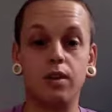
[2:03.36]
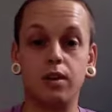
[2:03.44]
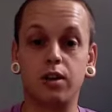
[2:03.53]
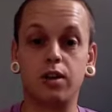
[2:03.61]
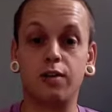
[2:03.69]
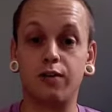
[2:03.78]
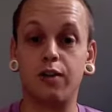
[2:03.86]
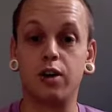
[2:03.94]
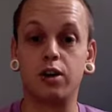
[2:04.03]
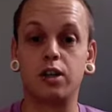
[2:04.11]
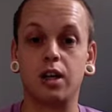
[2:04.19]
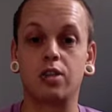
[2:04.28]
the 1st
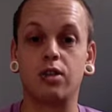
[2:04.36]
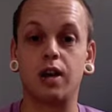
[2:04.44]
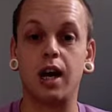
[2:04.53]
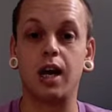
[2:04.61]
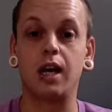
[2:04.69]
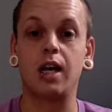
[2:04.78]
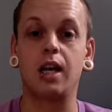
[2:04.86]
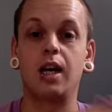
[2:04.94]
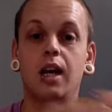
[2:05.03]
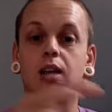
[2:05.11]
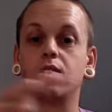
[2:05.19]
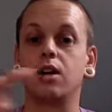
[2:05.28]
century AD
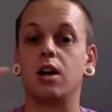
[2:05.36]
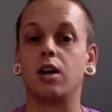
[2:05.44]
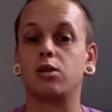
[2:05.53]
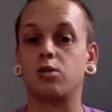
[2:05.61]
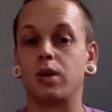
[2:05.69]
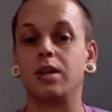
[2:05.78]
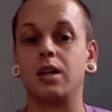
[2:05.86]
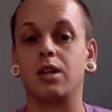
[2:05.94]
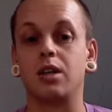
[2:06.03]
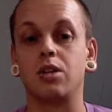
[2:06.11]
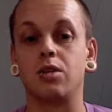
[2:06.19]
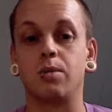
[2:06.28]
into a 20th
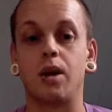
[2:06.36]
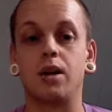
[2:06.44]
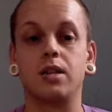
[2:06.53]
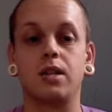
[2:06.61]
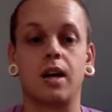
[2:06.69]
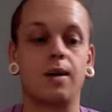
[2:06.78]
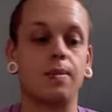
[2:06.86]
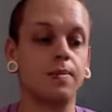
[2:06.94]
century mindset.